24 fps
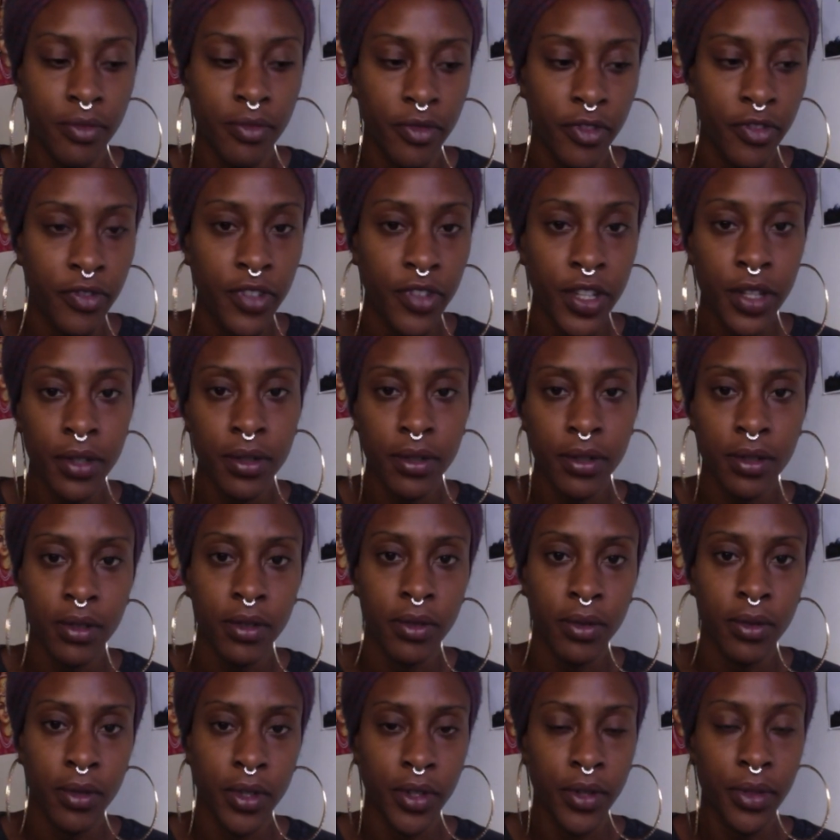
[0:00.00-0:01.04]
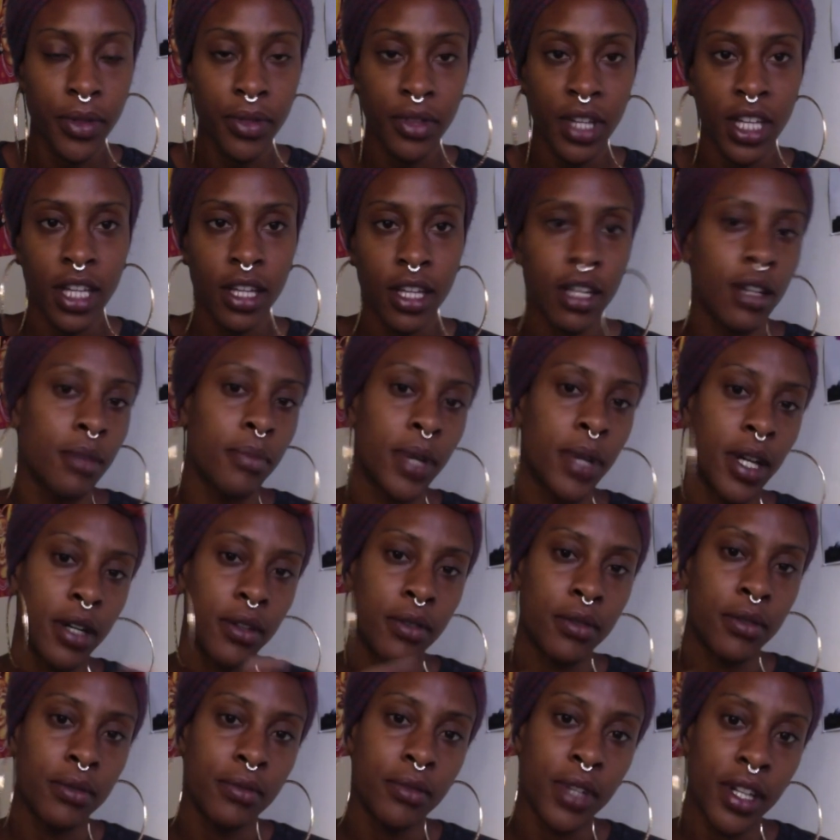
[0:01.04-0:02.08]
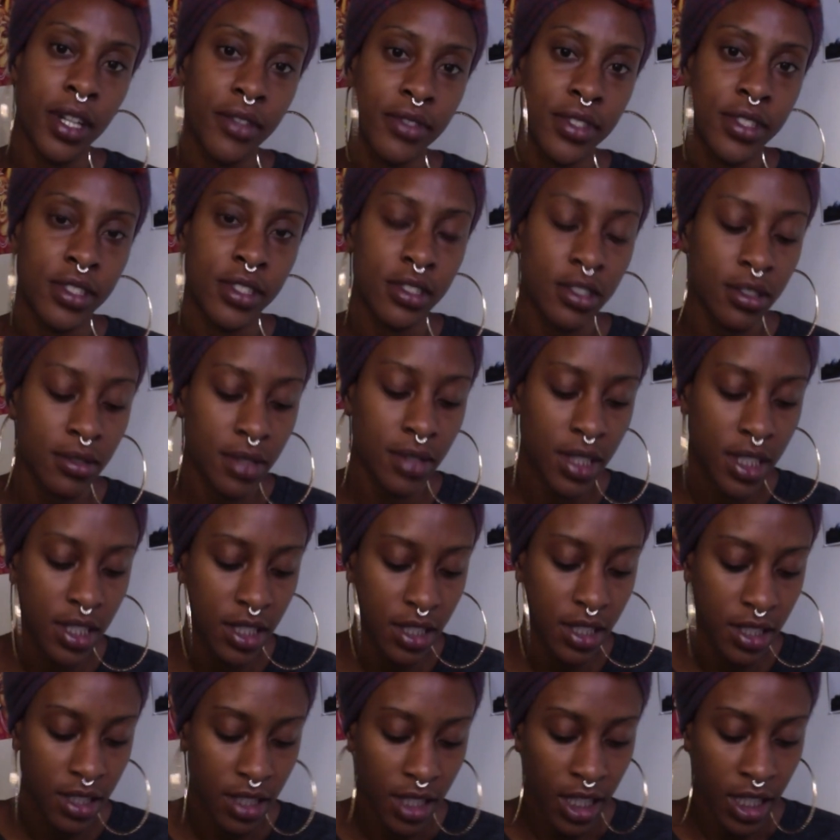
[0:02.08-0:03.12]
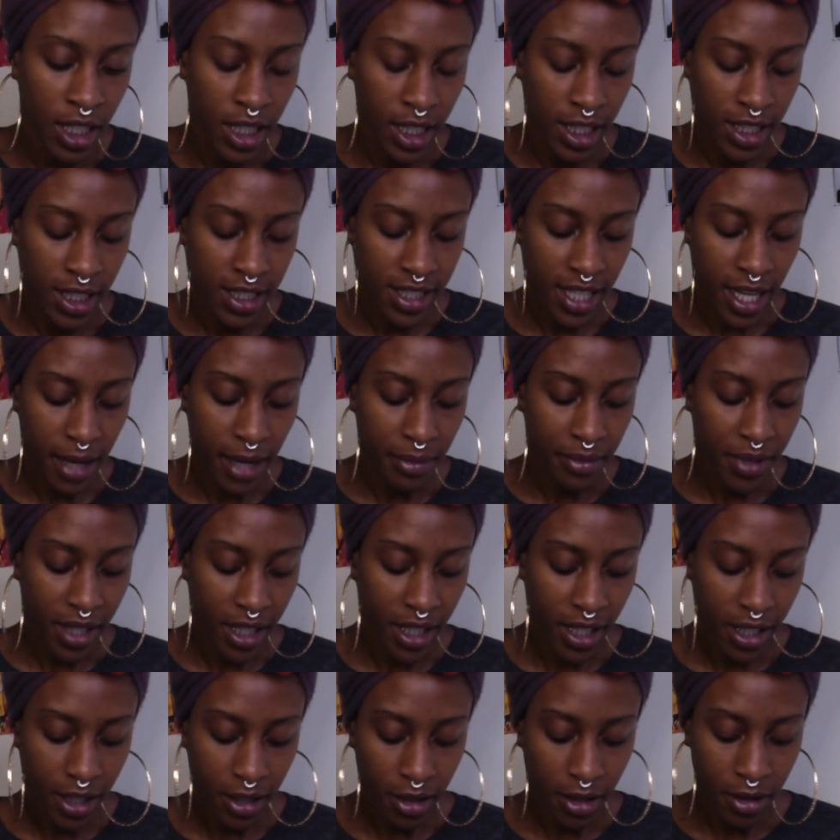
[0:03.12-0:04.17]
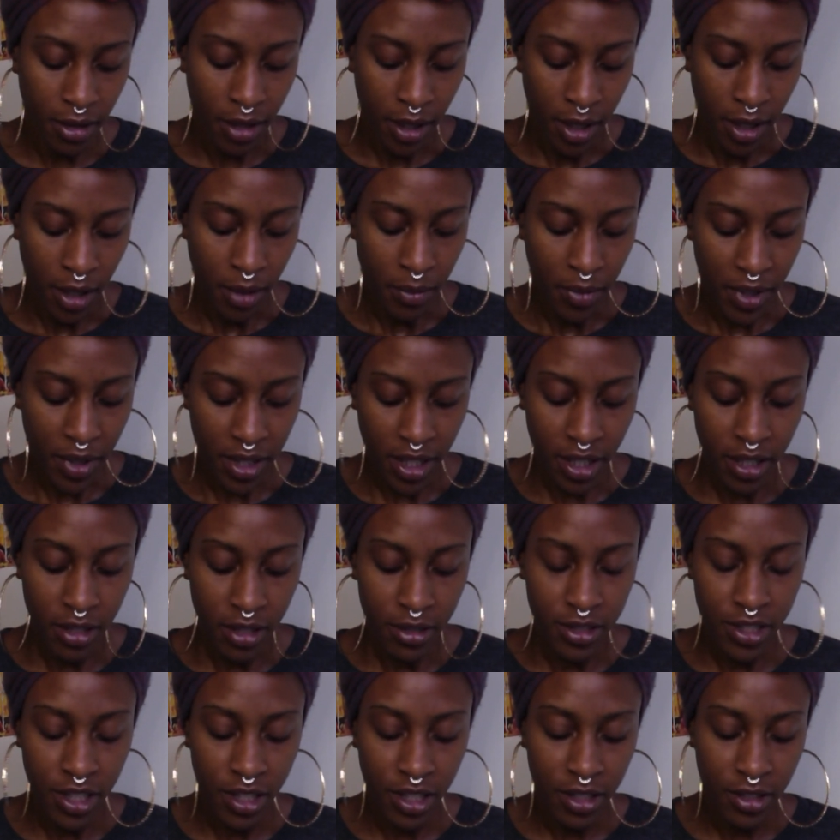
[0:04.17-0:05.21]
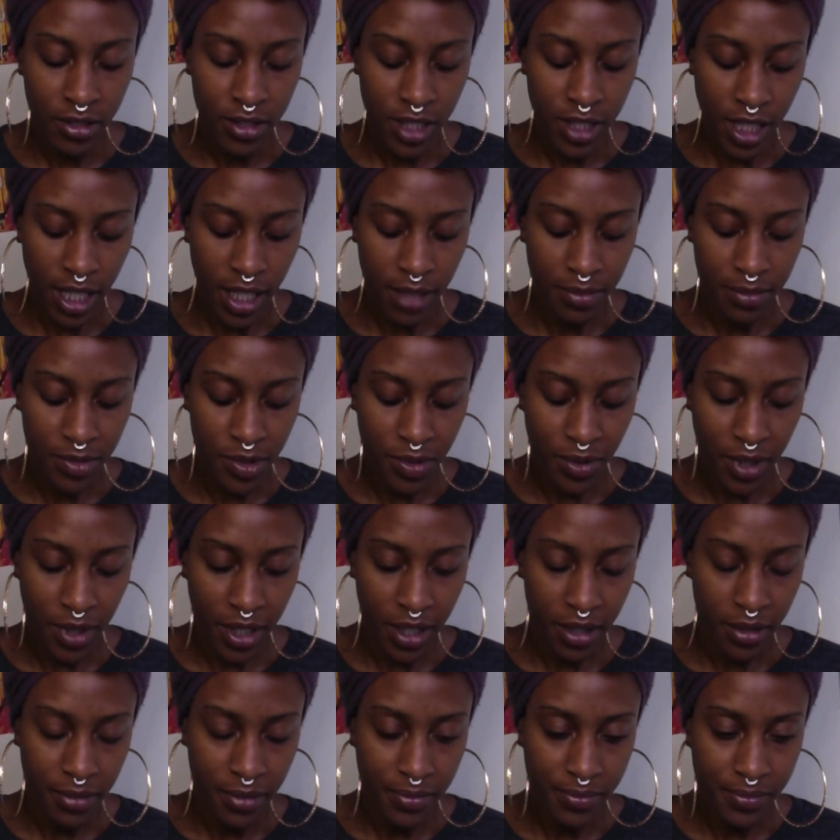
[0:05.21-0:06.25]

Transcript: feel or think about whatever situation is happening here. But then there's other times where,